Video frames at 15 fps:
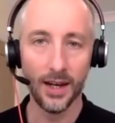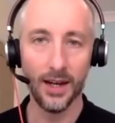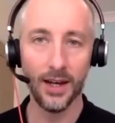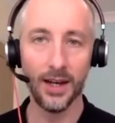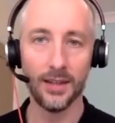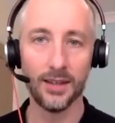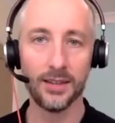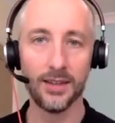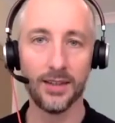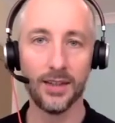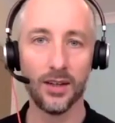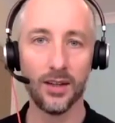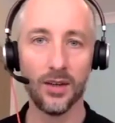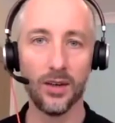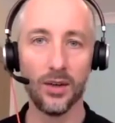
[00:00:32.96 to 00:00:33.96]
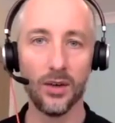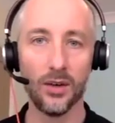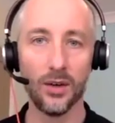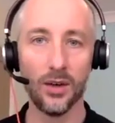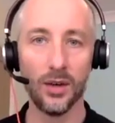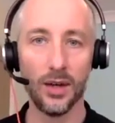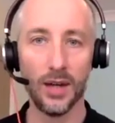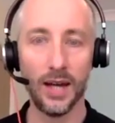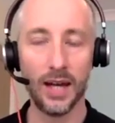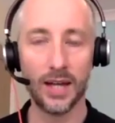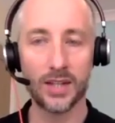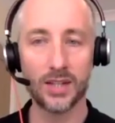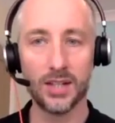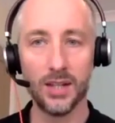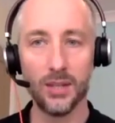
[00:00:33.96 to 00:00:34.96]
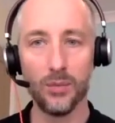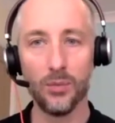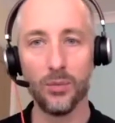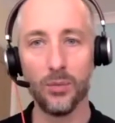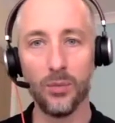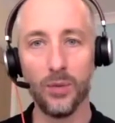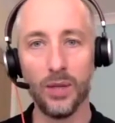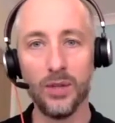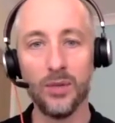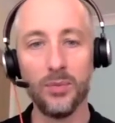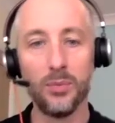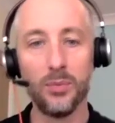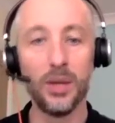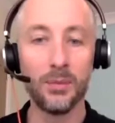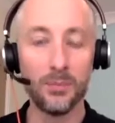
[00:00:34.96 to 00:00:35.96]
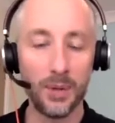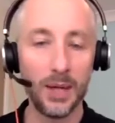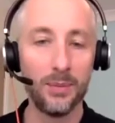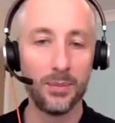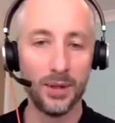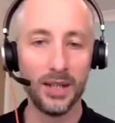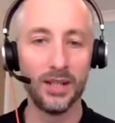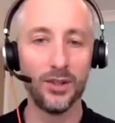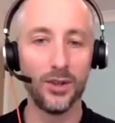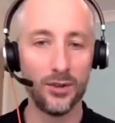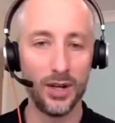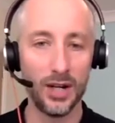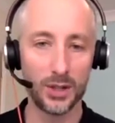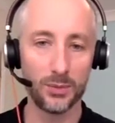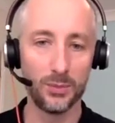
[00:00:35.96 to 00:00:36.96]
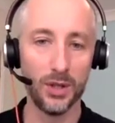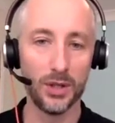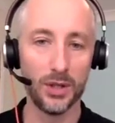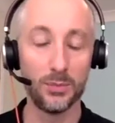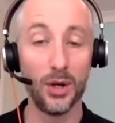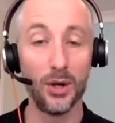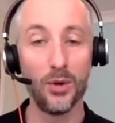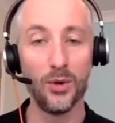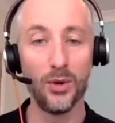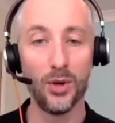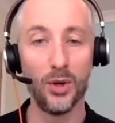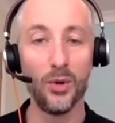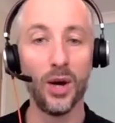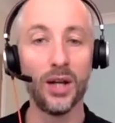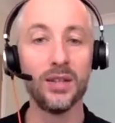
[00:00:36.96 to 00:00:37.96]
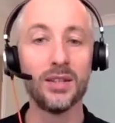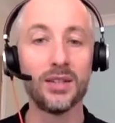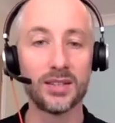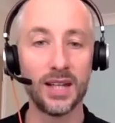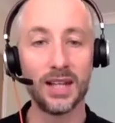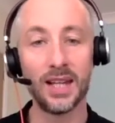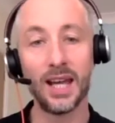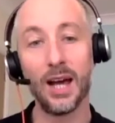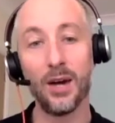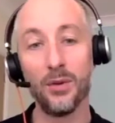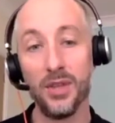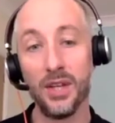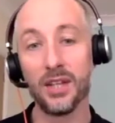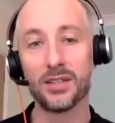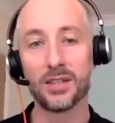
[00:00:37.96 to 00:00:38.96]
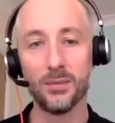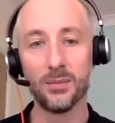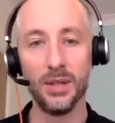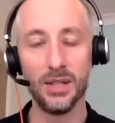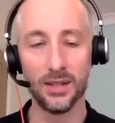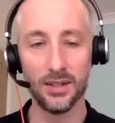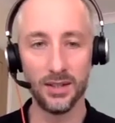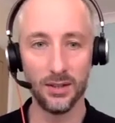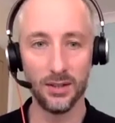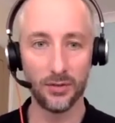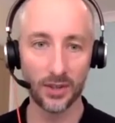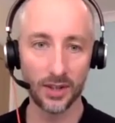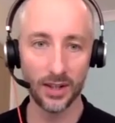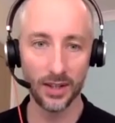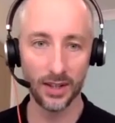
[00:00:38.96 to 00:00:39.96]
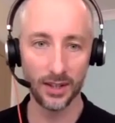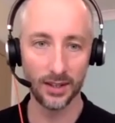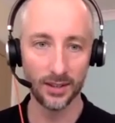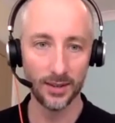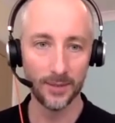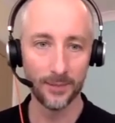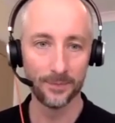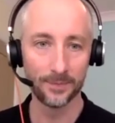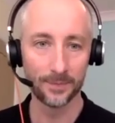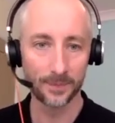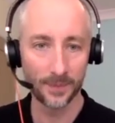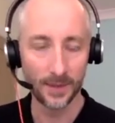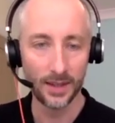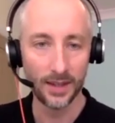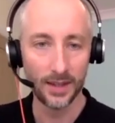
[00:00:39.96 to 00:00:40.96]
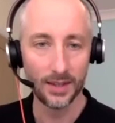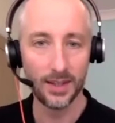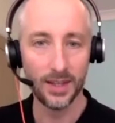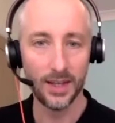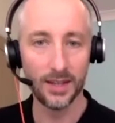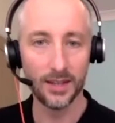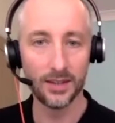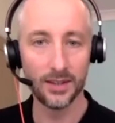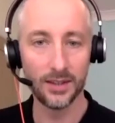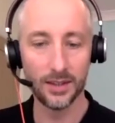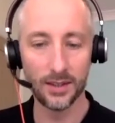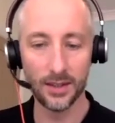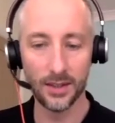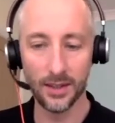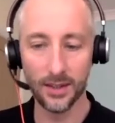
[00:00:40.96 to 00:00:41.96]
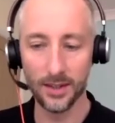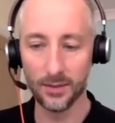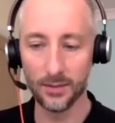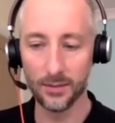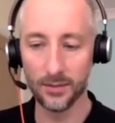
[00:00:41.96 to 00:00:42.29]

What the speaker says: And I think actually when you bring people in who are experts, but who understand how things can be done differently, then uh,